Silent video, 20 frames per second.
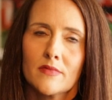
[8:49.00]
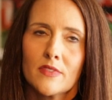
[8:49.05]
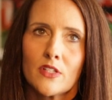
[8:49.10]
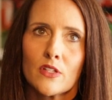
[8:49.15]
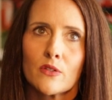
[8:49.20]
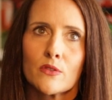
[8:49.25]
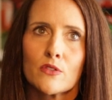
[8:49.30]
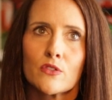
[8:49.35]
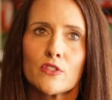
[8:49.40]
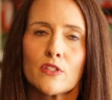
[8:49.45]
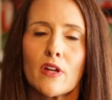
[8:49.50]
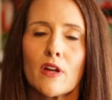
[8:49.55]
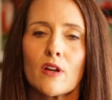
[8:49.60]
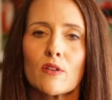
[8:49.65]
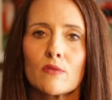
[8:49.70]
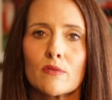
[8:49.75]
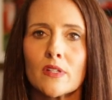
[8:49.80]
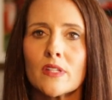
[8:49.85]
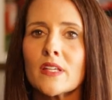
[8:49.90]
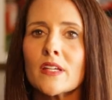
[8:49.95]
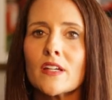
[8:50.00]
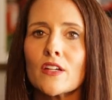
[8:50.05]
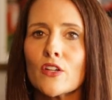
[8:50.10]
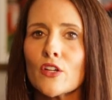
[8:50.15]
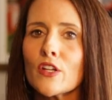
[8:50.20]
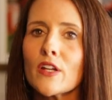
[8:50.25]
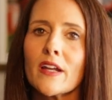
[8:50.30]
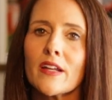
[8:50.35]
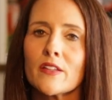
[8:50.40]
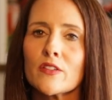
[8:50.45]
you know, there's not really a
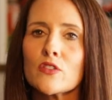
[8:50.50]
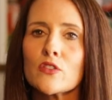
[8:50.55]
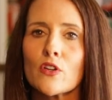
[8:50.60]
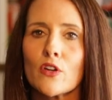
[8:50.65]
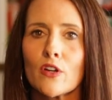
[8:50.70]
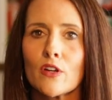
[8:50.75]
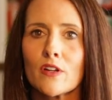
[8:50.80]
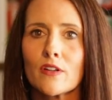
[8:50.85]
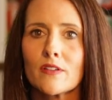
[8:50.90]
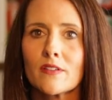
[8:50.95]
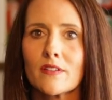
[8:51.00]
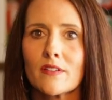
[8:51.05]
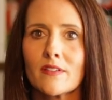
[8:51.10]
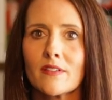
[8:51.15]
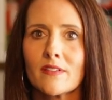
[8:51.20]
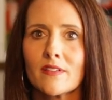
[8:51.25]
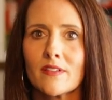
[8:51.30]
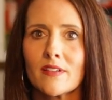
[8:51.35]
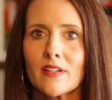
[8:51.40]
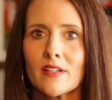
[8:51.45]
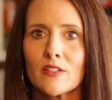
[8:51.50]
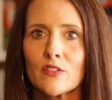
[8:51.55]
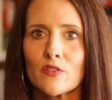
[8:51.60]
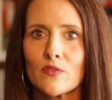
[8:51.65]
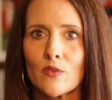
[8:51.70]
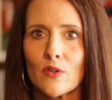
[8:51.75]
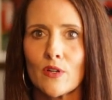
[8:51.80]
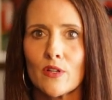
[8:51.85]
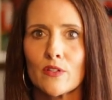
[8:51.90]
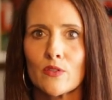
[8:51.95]
good answer
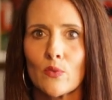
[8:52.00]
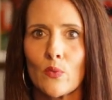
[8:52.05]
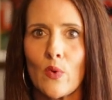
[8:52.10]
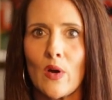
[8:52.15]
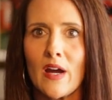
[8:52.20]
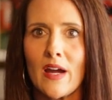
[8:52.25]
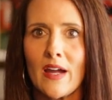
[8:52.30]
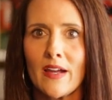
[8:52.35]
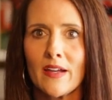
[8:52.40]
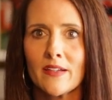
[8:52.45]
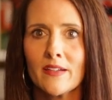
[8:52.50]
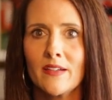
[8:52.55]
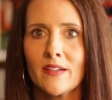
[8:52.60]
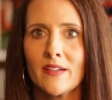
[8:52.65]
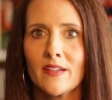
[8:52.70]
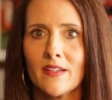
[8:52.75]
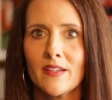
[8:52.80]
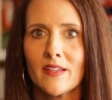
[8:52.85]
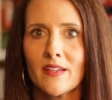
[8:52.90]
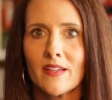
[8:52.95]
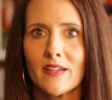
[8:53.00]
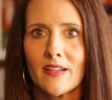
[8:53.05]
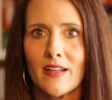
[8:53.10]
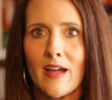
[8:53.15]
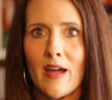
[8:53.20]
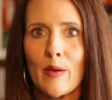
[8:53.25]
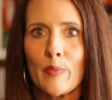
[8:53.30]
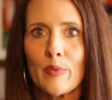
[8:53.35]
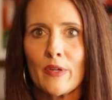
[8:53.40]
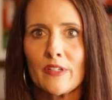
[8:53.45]
as far as why it
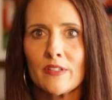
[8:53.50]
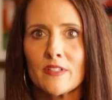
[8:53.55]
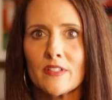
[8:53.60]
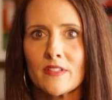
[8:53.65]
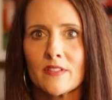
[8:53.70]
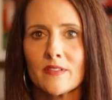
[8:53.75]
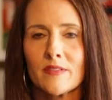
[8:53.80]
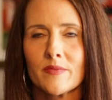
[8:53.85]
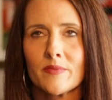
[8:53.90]
happened,